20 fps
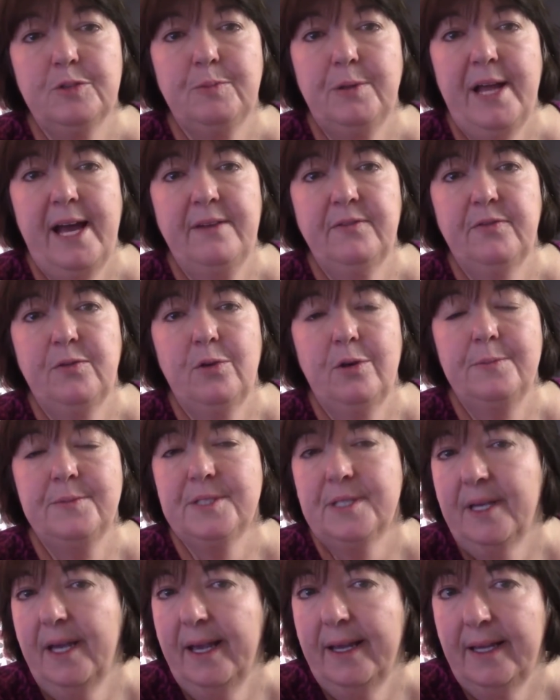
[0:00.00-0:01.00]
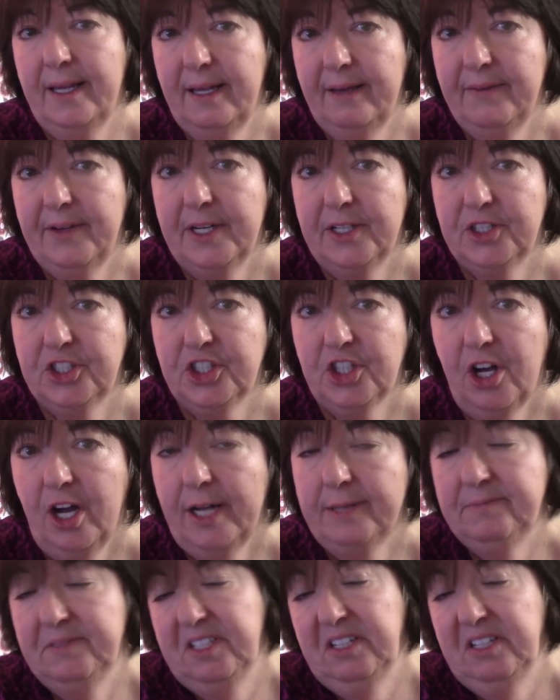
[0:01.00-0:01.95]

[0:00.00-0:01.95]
platforms and give it a shot.